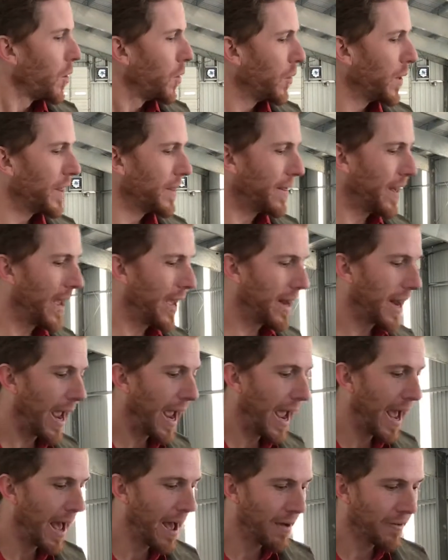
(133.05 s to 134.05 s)
we then
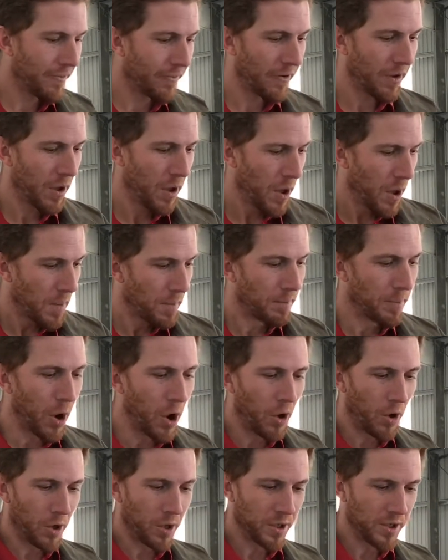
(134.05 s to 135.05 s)
have
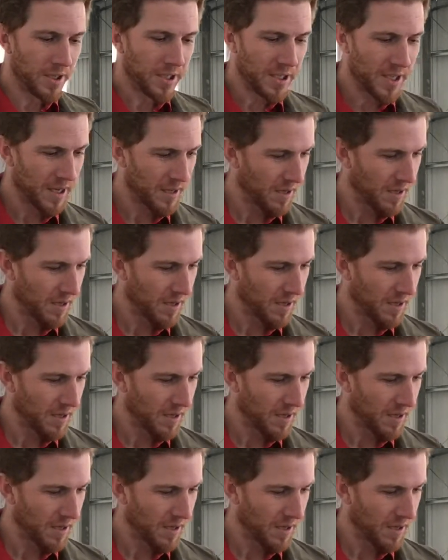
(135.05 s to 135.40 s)
bowls.